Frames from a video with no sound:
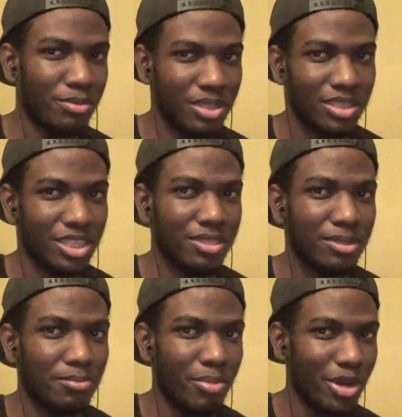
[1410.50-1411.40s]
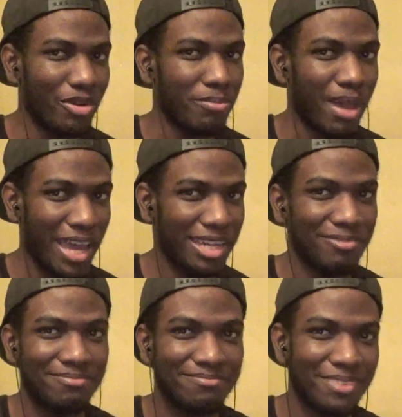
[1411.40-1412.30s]
Bundy, bear in mind.
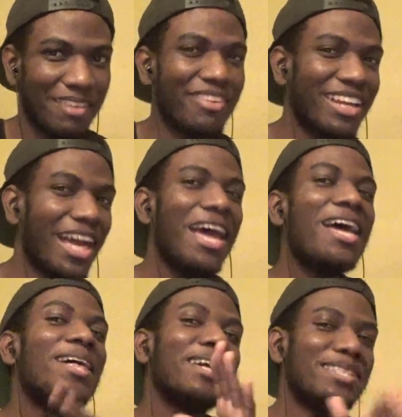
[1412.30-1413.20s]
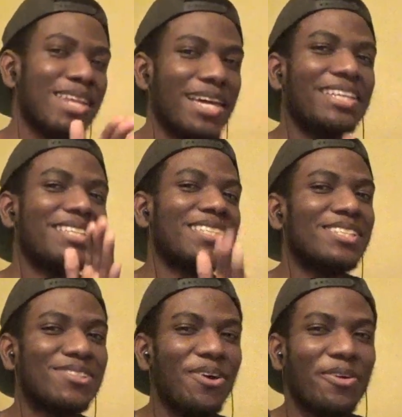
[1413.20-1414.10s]
I feel it's like this.
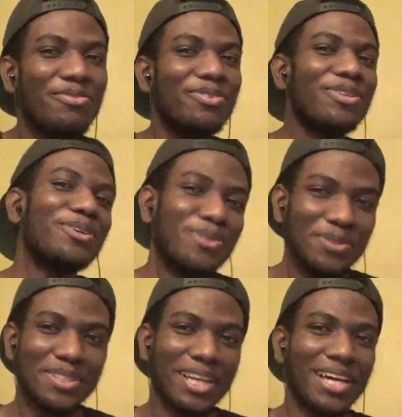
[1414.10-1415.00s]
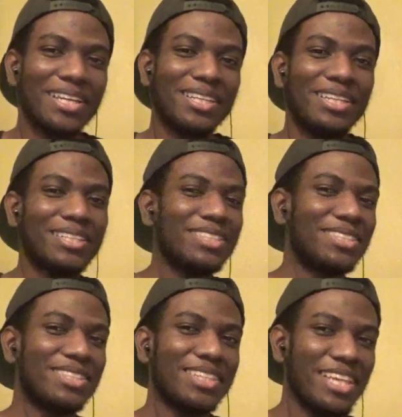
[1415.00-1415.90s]
He's going for those like
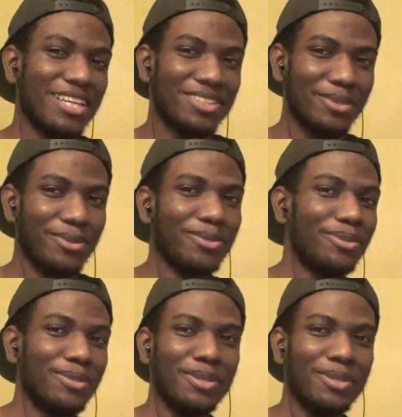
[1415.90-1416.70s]
slick little